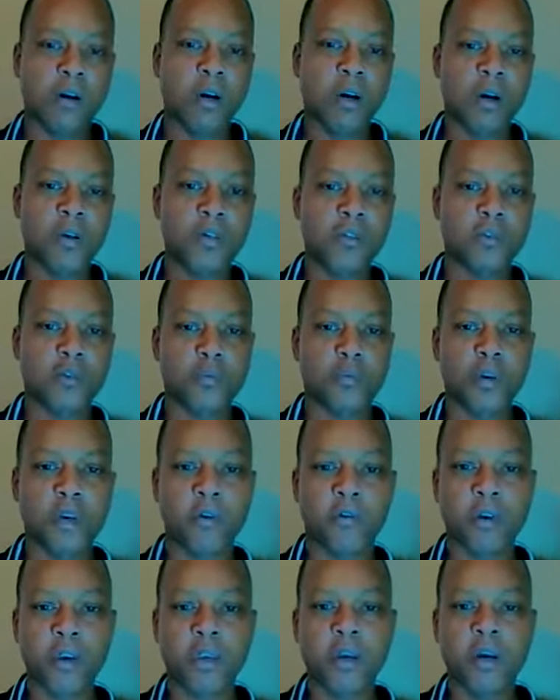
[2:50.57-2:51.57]

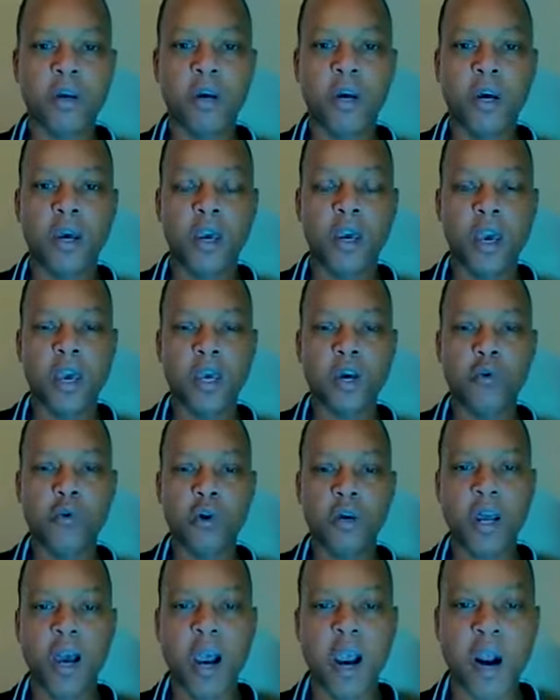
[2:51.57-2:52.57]
superior. And
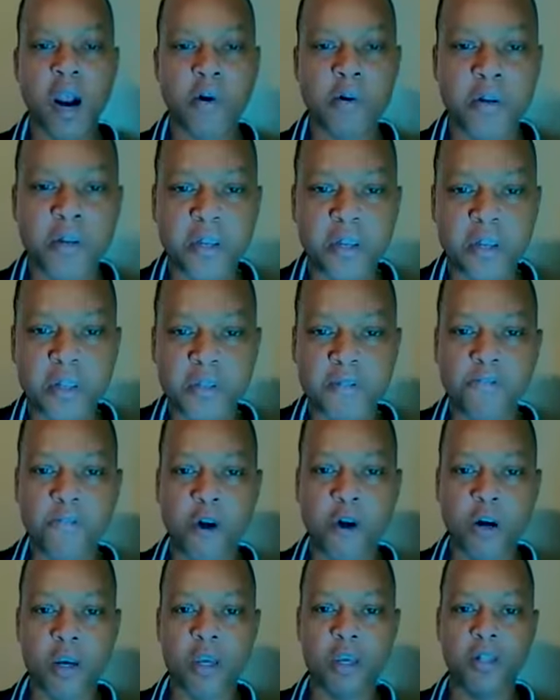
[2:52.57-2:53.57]
quit hiring these
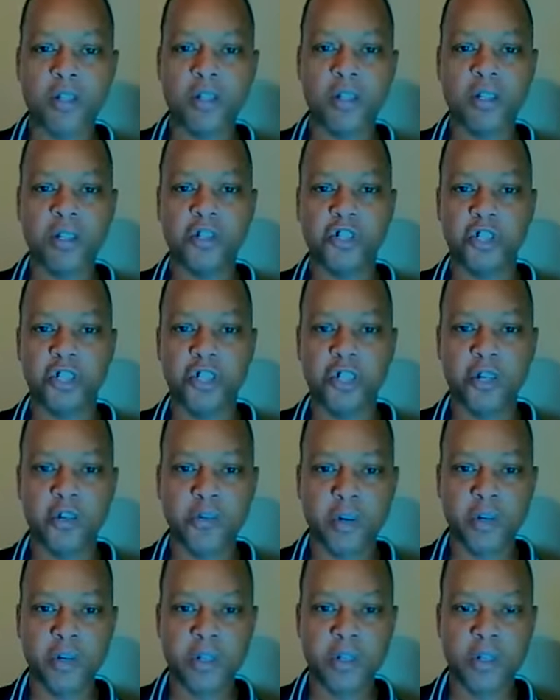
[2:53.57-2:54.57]
fucking
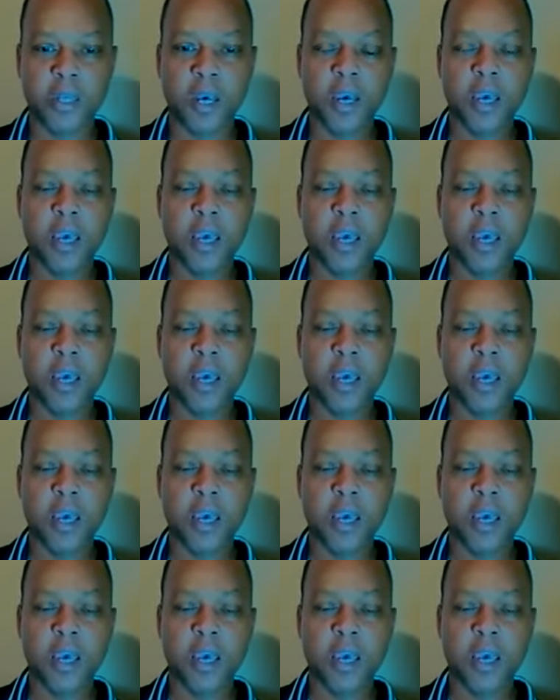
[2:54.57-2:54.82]
degenerates